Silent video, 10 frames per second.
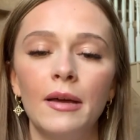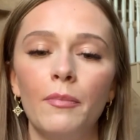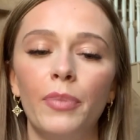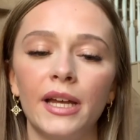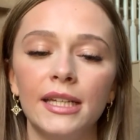
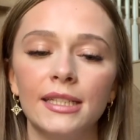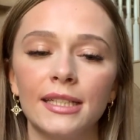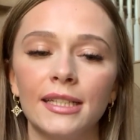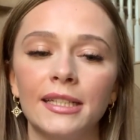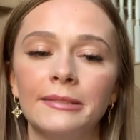But
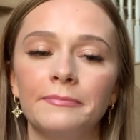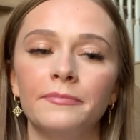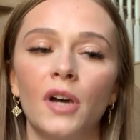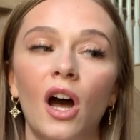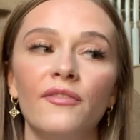
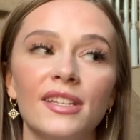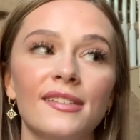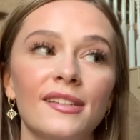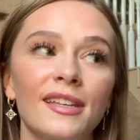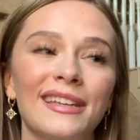
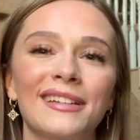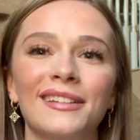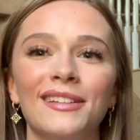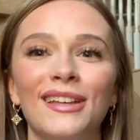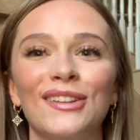obviously,
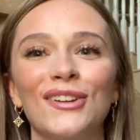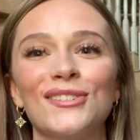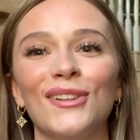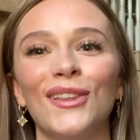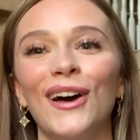there's
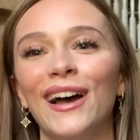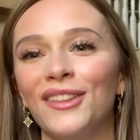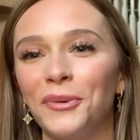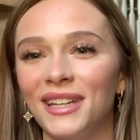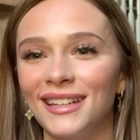a lot
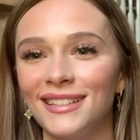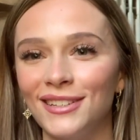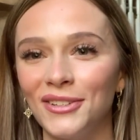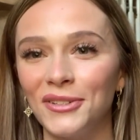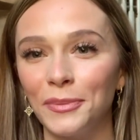that we need to
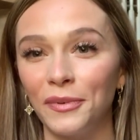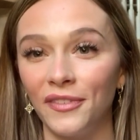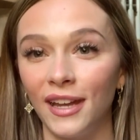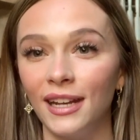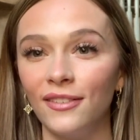do to
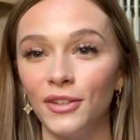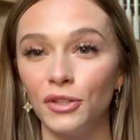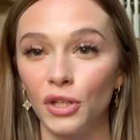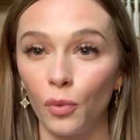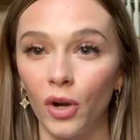prevent
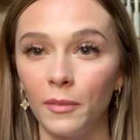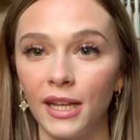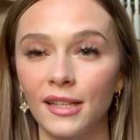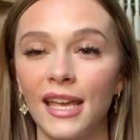future warming.